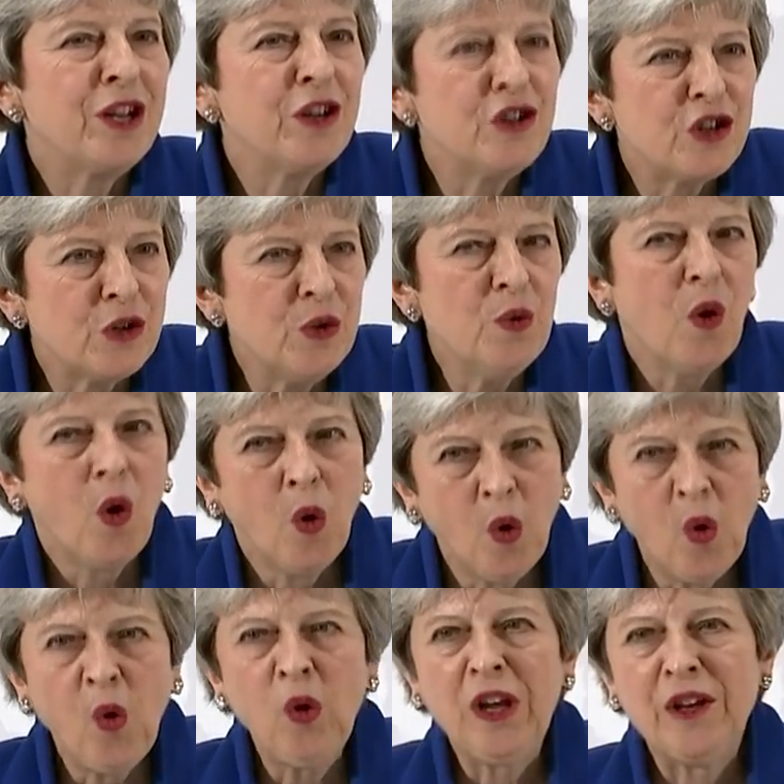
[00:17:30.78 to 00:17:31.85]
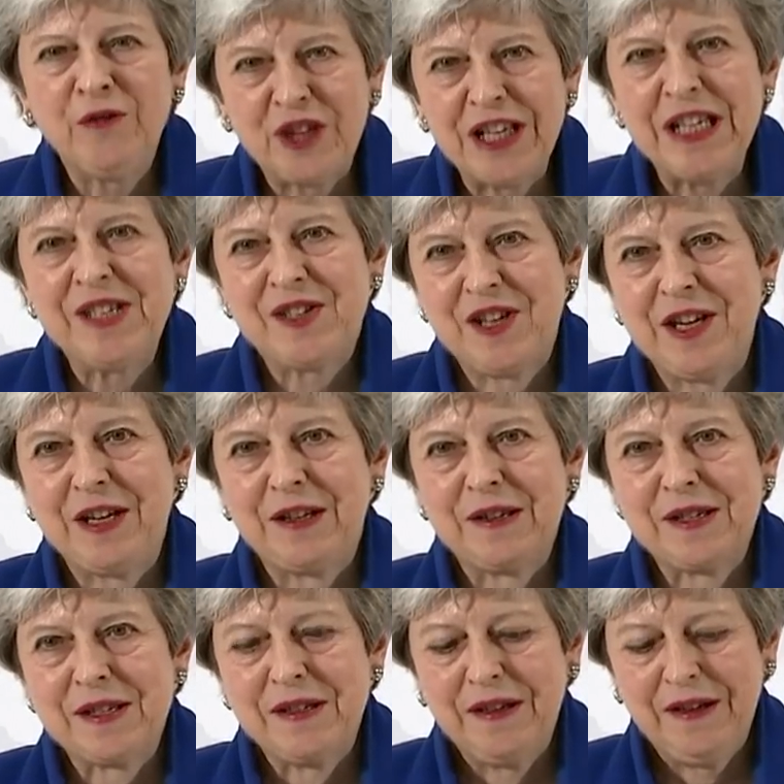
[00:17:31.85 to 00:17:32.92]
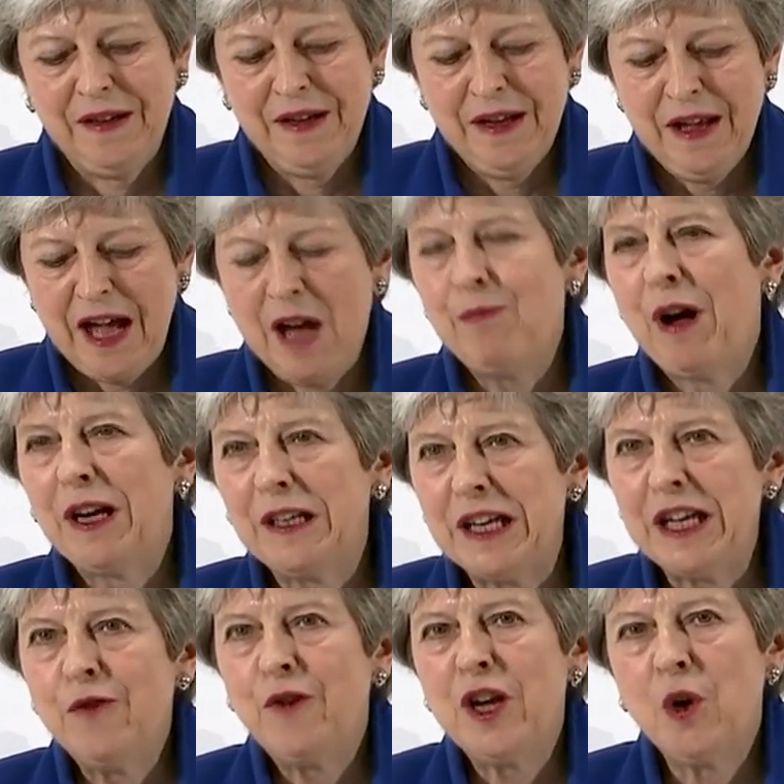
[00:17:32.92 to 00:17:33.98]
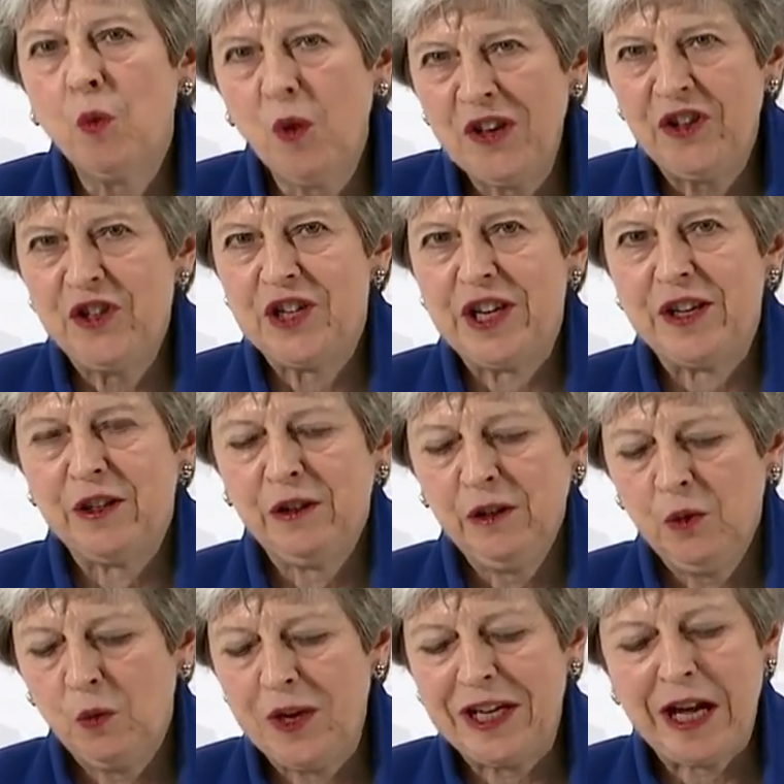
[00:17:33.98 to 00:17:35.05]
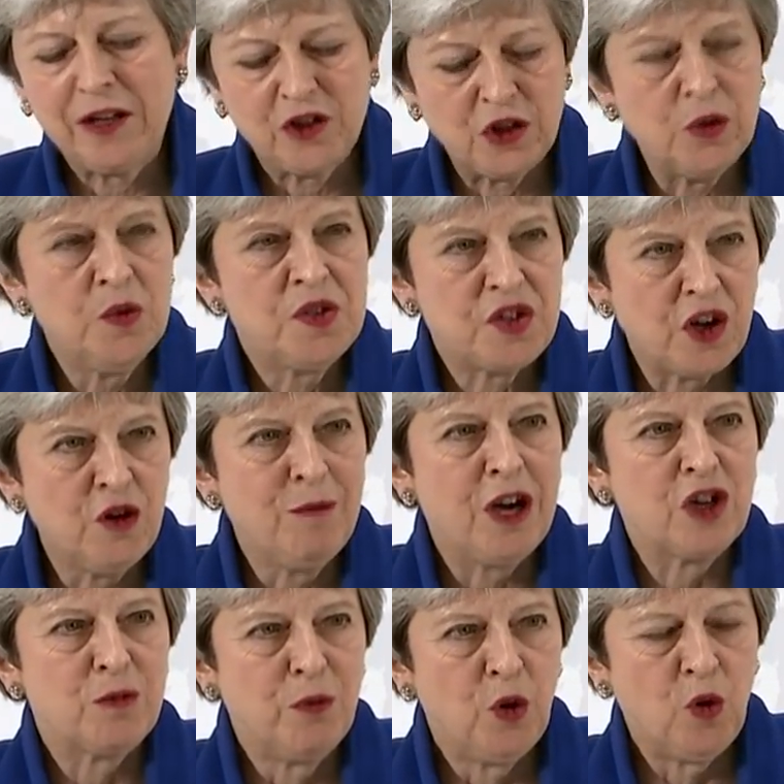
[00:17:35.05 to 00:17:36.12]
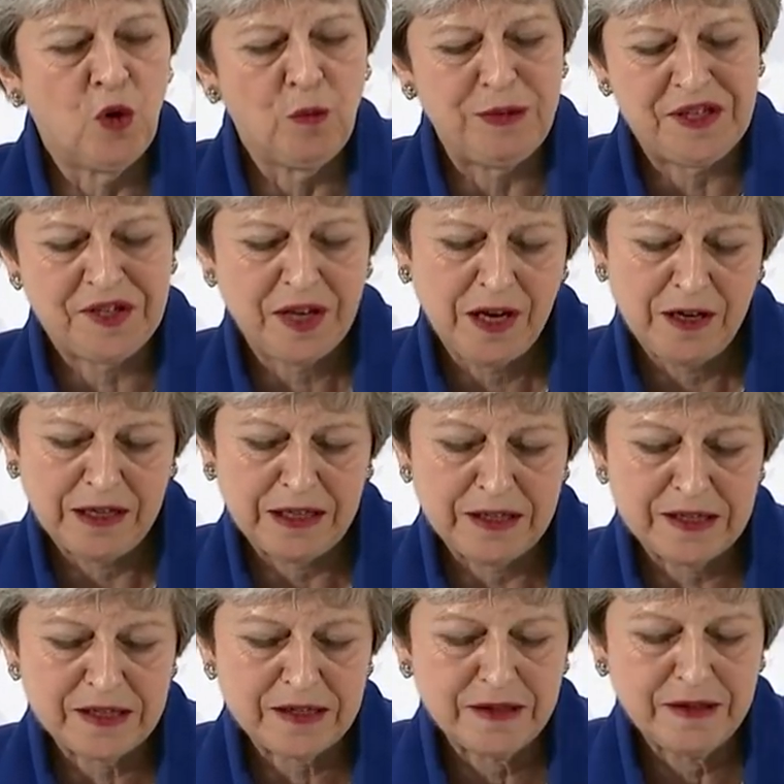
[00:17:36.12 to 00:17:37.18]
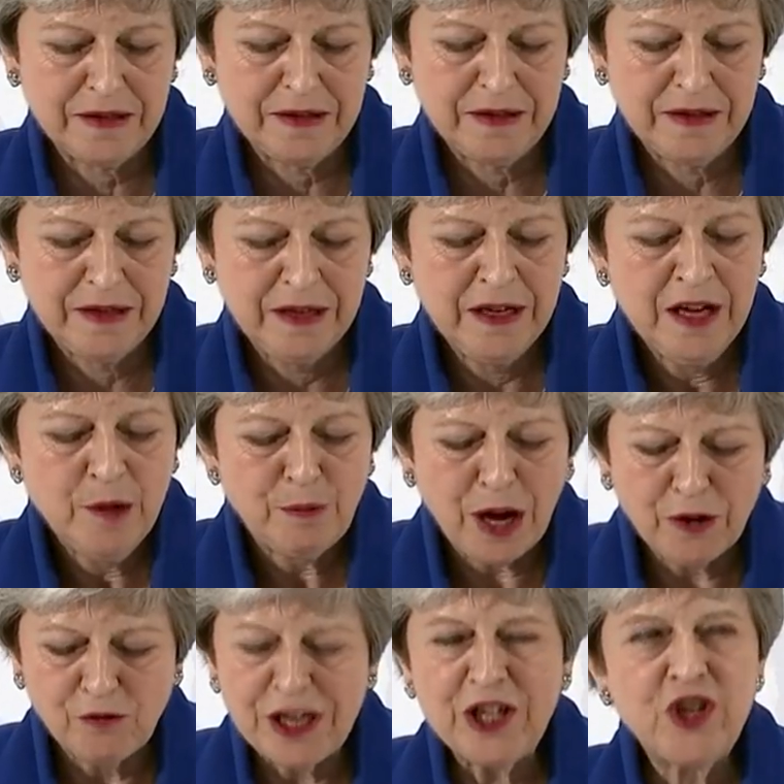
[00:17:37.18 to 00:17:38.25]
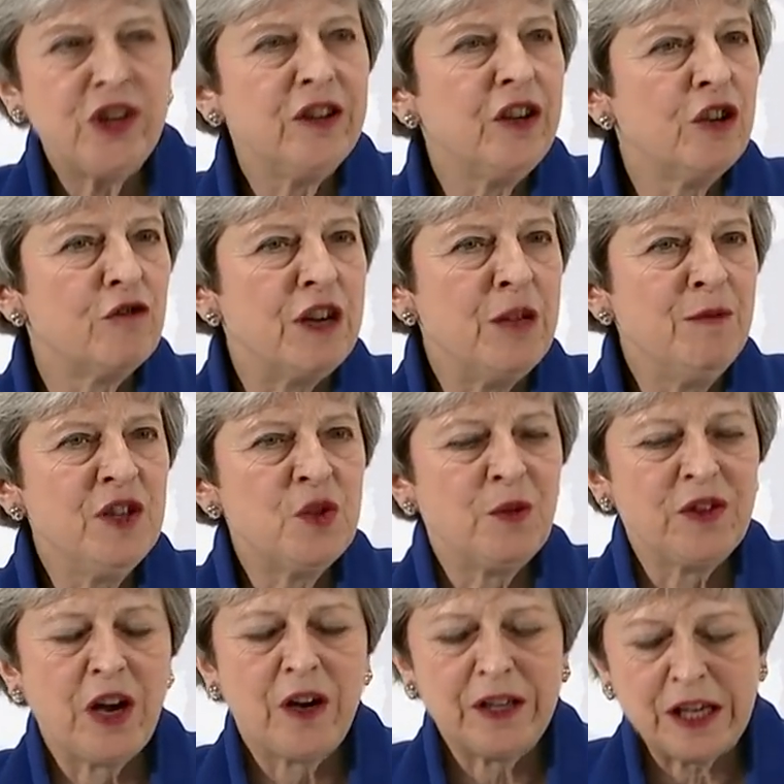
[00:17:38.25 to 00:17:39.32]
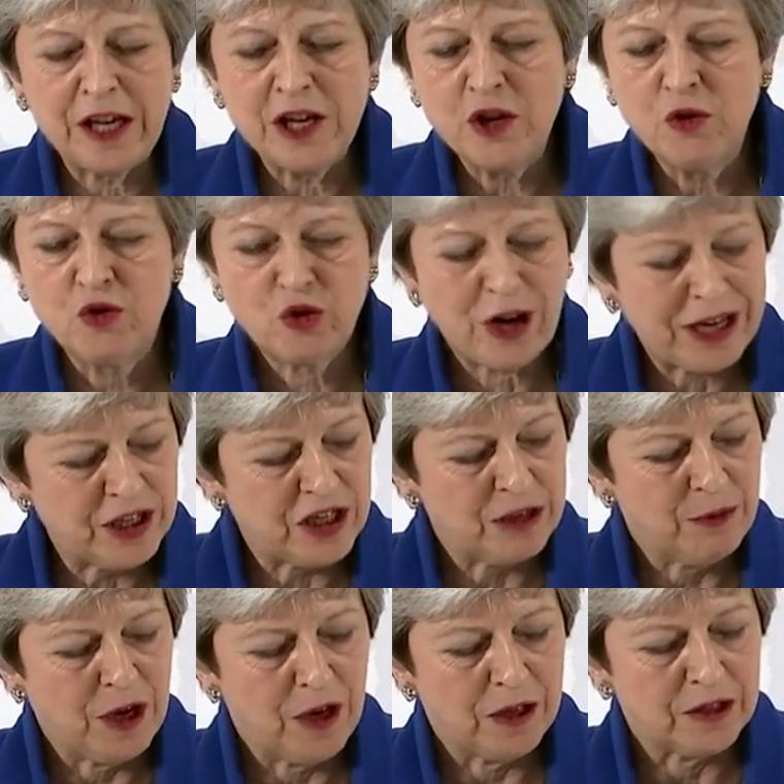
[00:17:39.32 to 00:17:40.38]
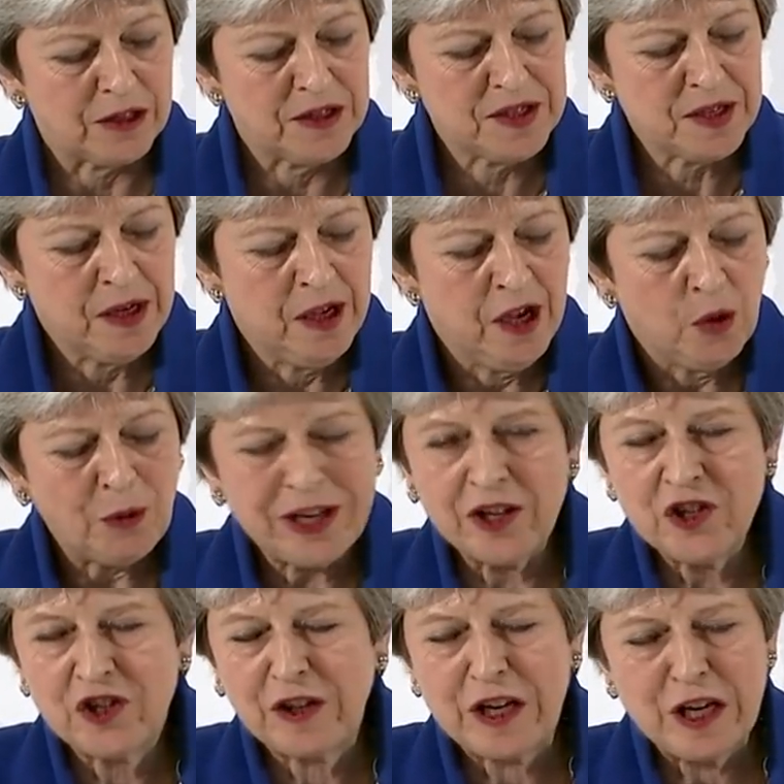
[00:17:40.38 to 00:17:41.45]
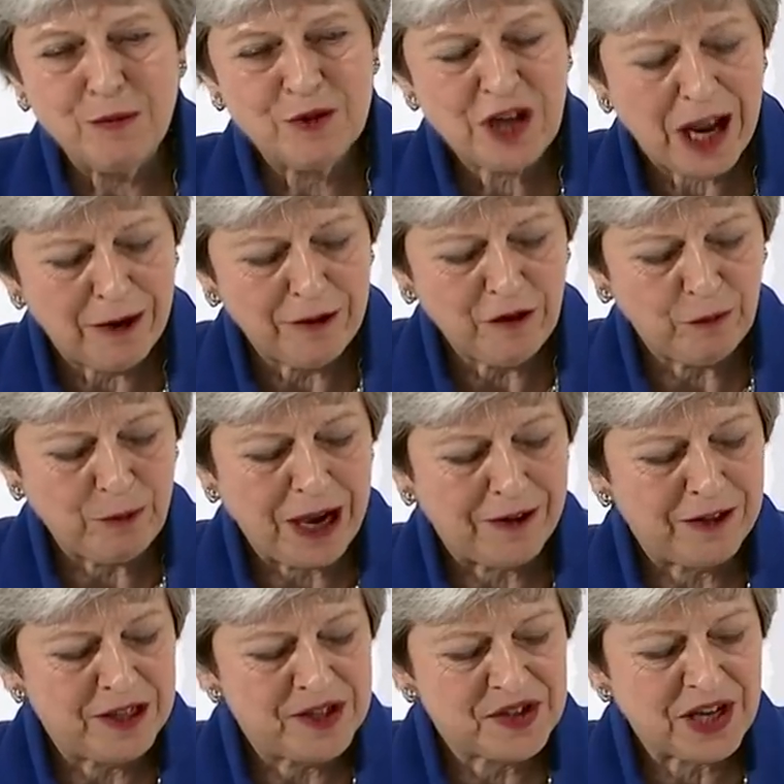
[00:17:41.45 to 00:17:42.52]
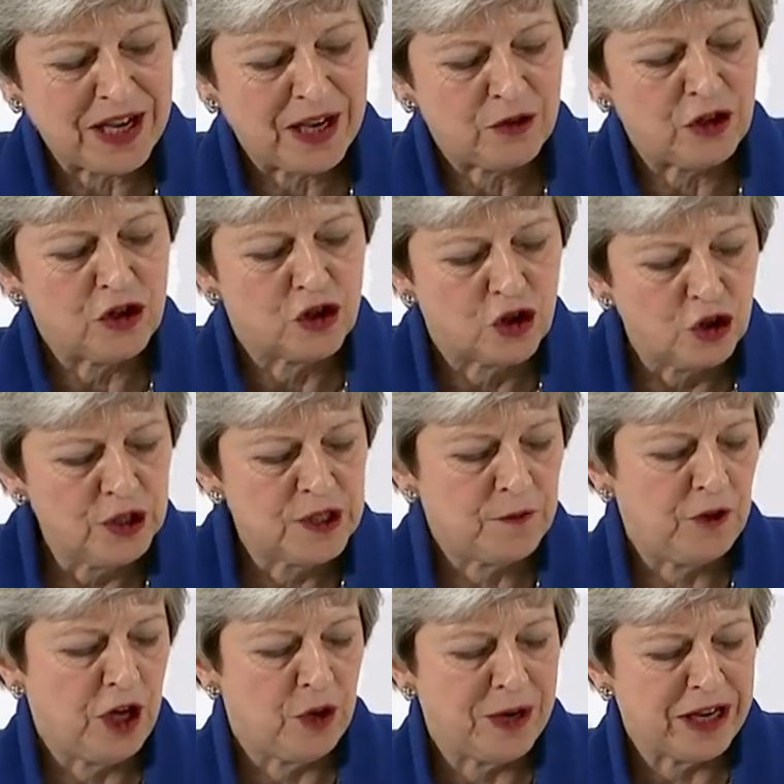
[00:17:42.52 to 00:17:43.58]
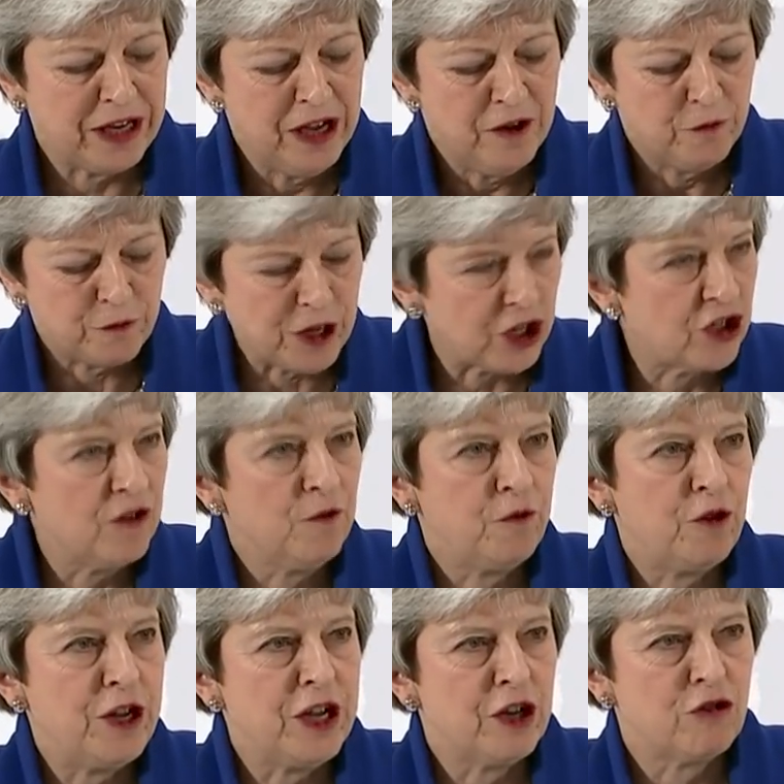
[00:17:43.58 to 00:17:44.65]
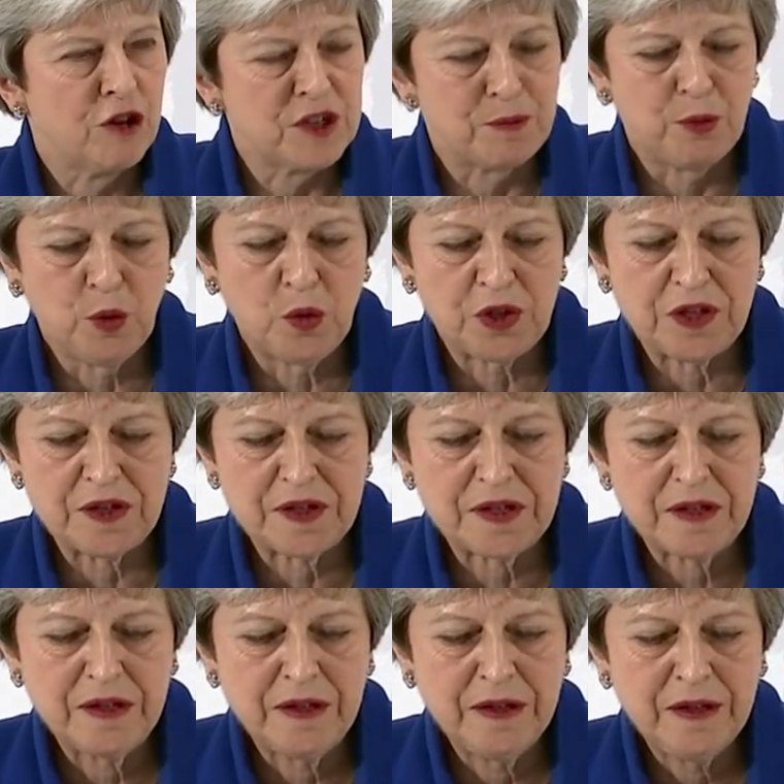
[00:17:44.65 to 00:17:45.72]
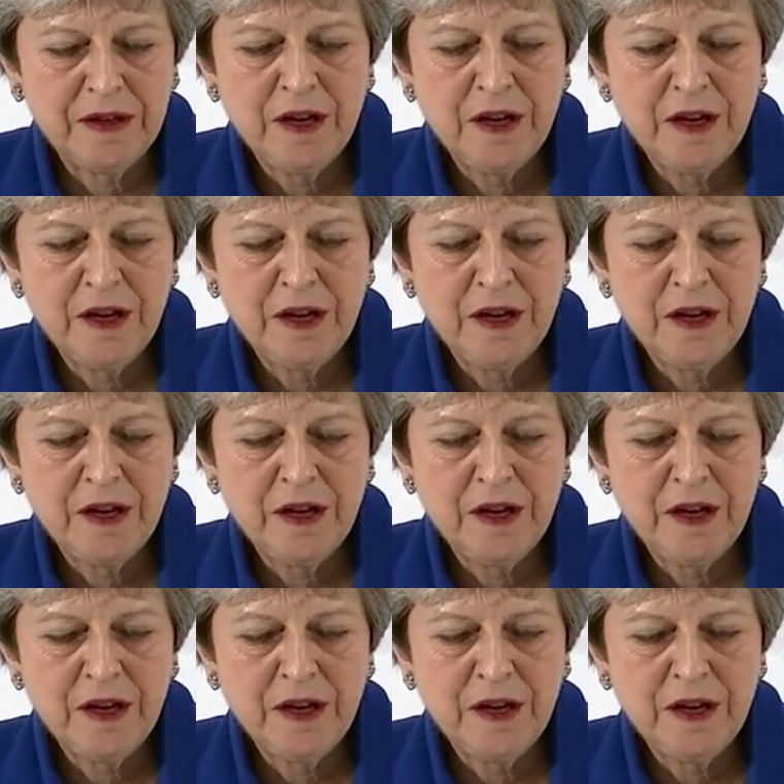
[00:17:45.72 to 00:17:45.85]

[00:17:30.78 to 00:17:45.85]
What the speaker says: We can do all of these things. And by leaving with a deal, we can do so much more besides. By reaching an agreement with our EU trading partners, we can keep tariff barriers down and goods flowing friction-free across borders,